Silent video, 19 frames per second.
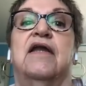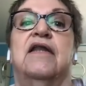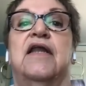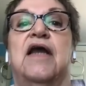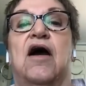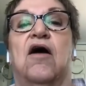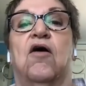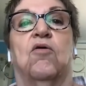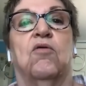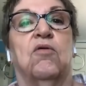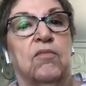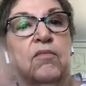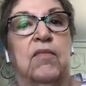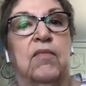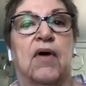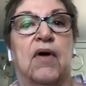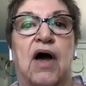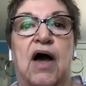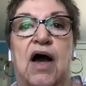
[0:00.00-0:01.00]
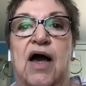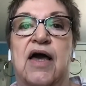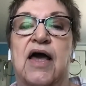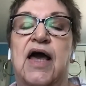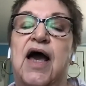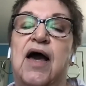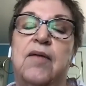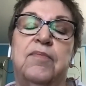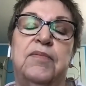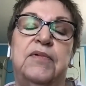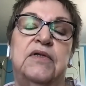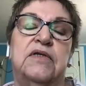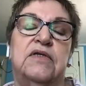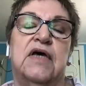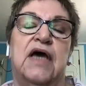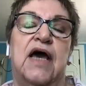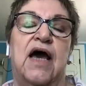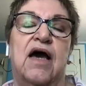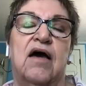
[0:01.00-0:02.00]
Now, I happen
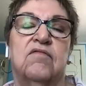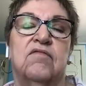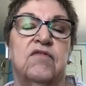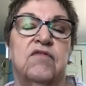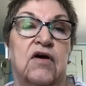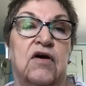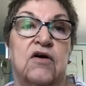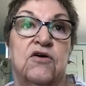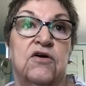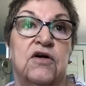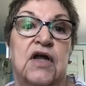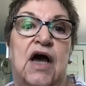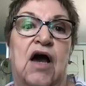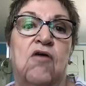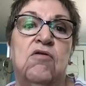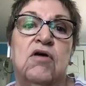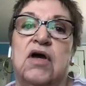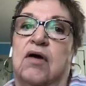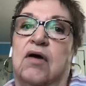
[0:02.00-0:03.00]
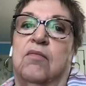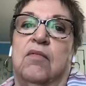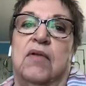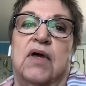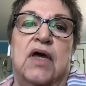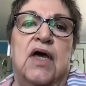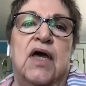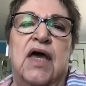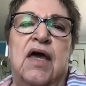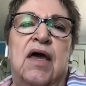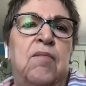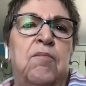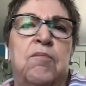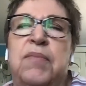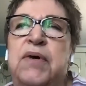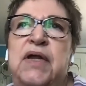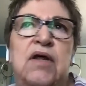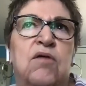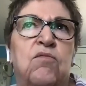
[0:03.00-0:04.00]
to have a good outcome,
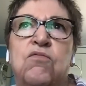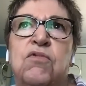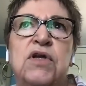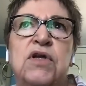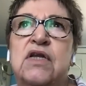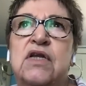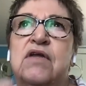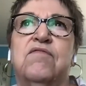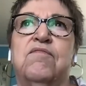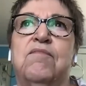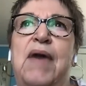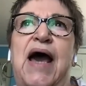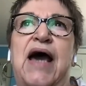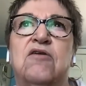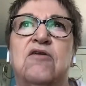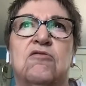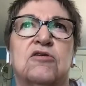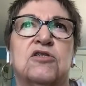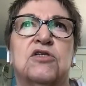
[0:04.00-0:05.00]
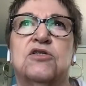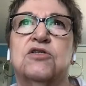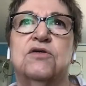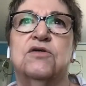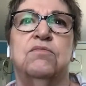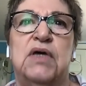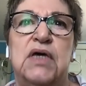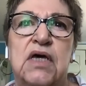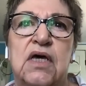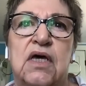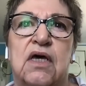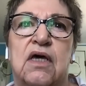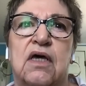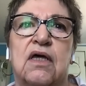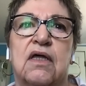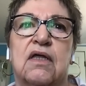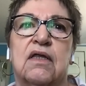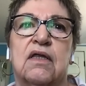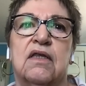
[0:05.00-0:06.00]
but it wouldn't have mattered to me,
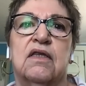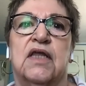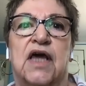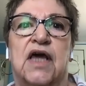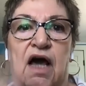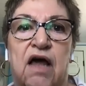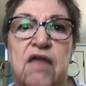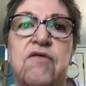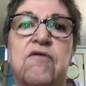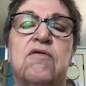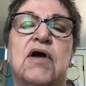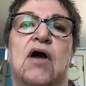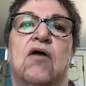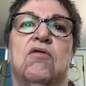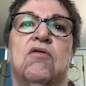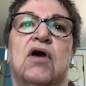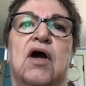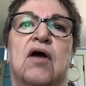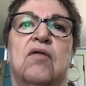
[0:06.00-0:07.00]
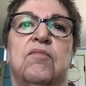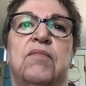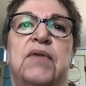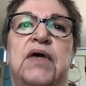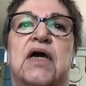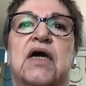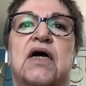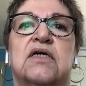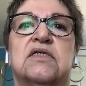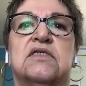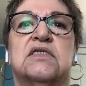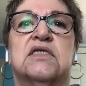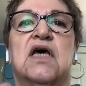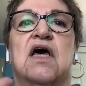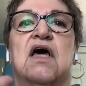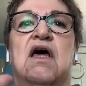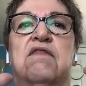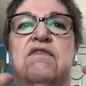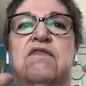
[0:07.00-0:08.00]
the other outcome, because
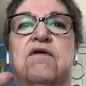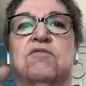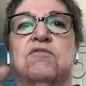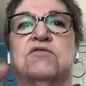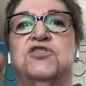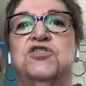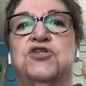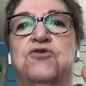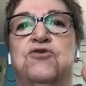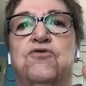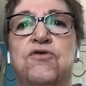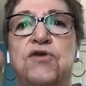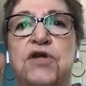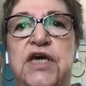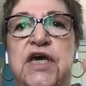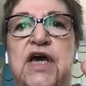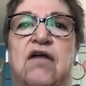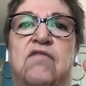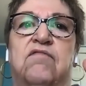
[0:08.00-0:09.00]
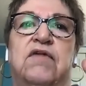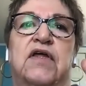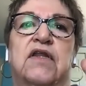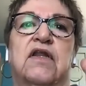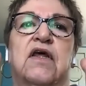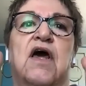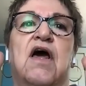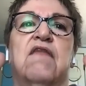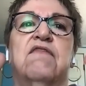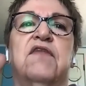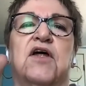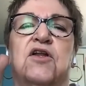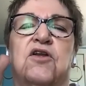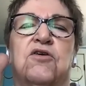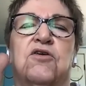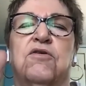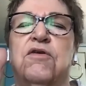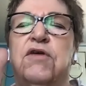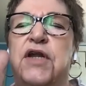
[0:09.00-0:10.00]
the journey of it, the
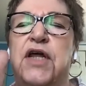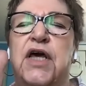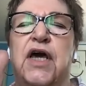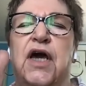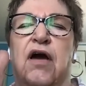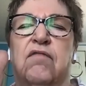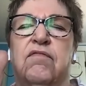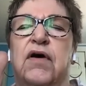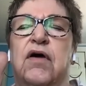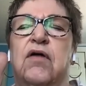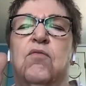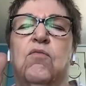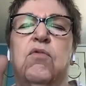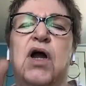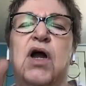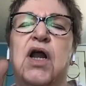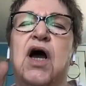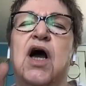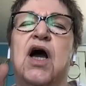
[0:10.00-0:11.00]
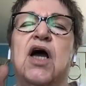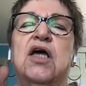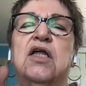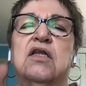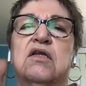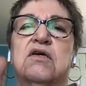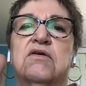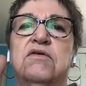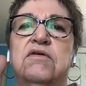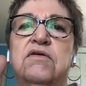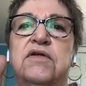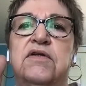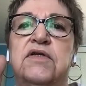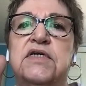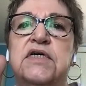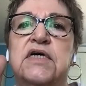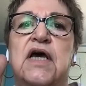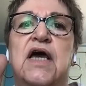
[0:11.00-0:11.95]
learning of it, what I learned,